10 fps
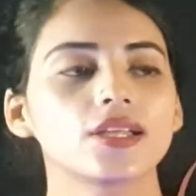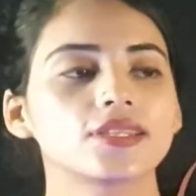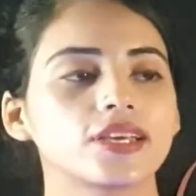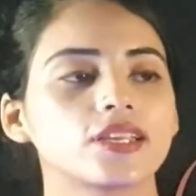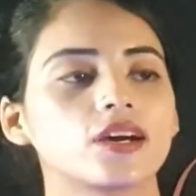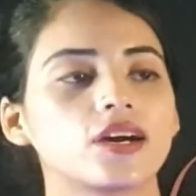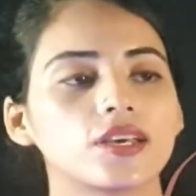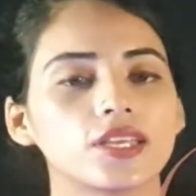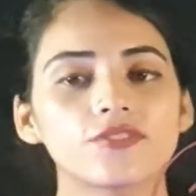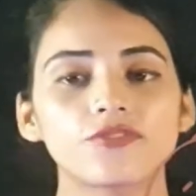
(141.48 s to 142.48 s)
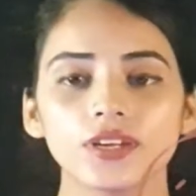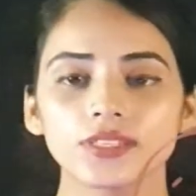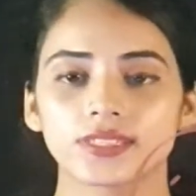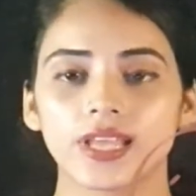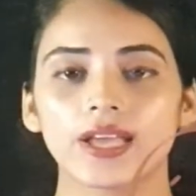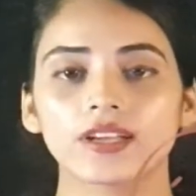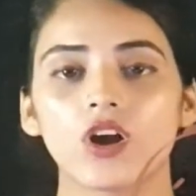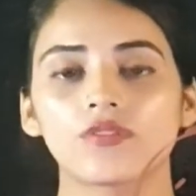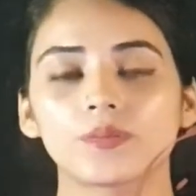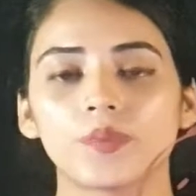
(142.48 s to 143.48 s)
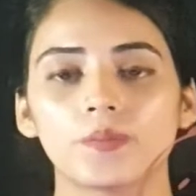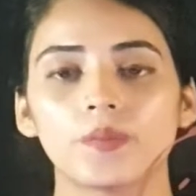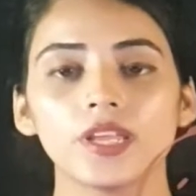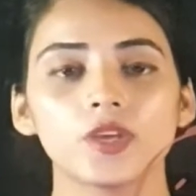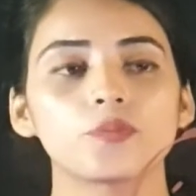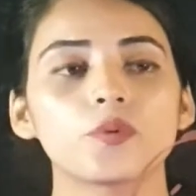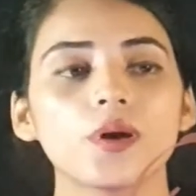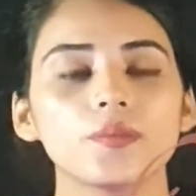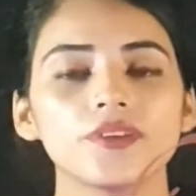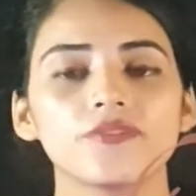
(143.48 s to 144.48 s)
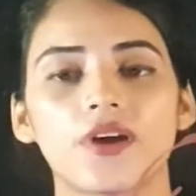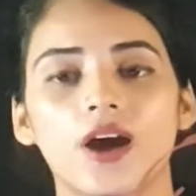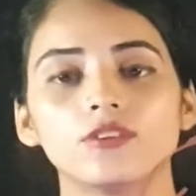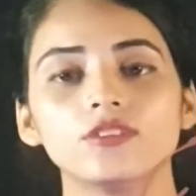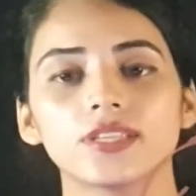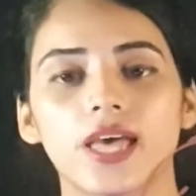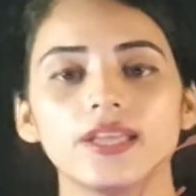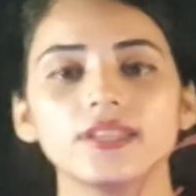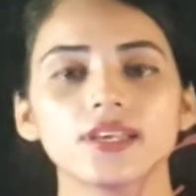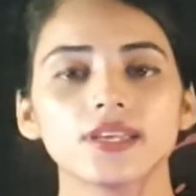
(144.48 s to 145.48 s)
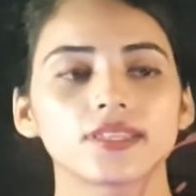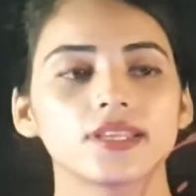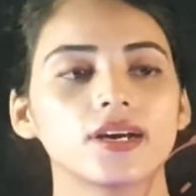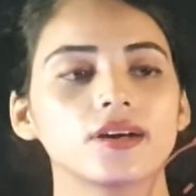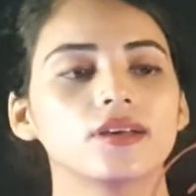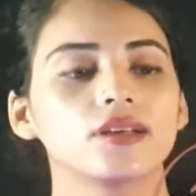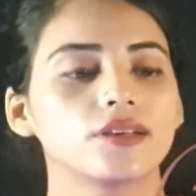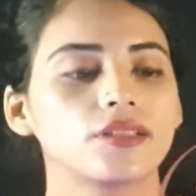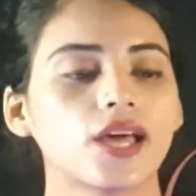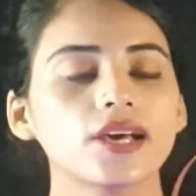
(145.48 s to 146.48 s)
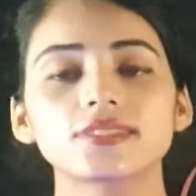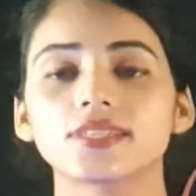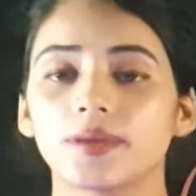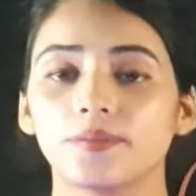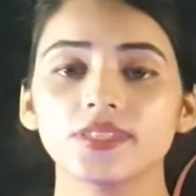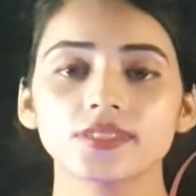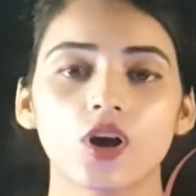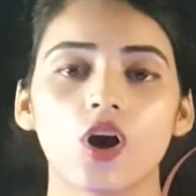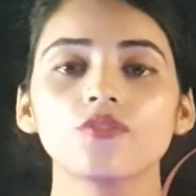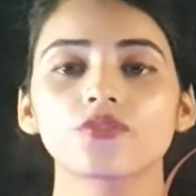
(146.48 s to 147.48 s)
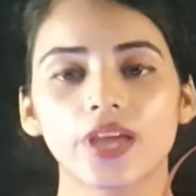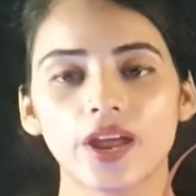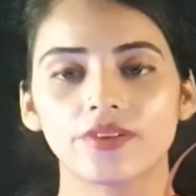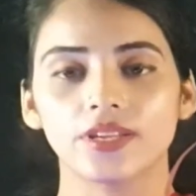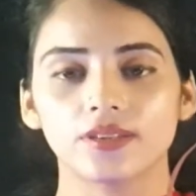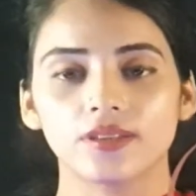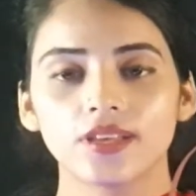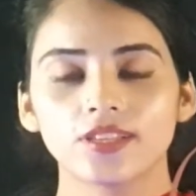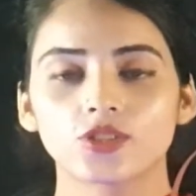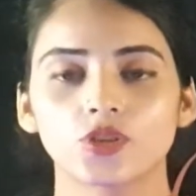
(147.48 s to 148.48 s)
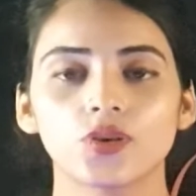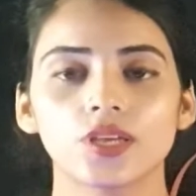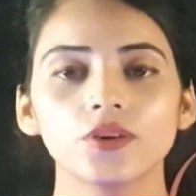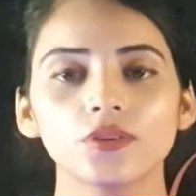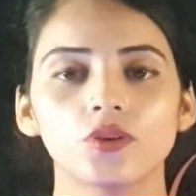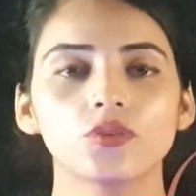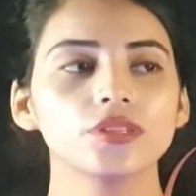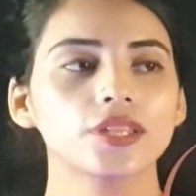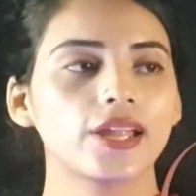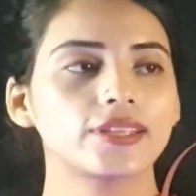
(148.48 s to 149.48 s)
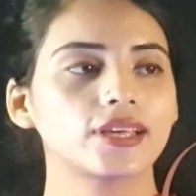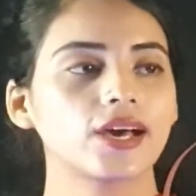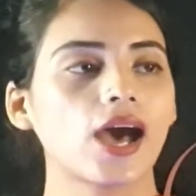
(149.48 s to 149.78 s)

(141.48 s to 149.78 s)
then in the first stack of the paper, you probably found that the last name is of Karen. So you know that the